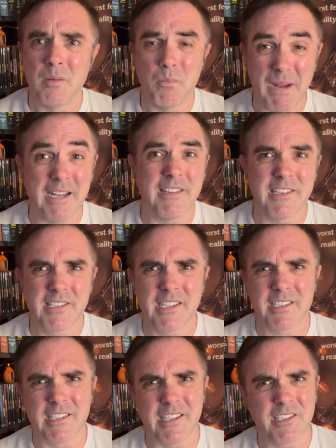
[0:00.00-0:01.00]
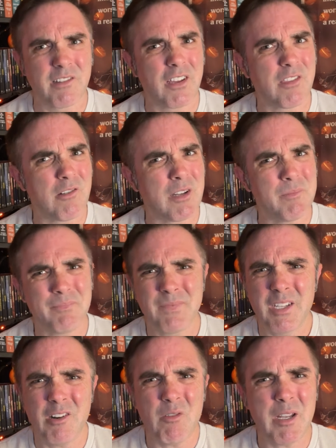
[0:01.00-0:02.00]
made in the 60s, so I thought,
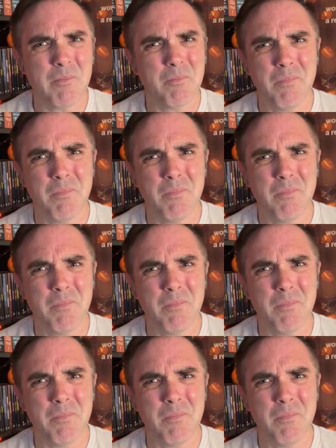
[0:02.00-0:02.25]
you know what,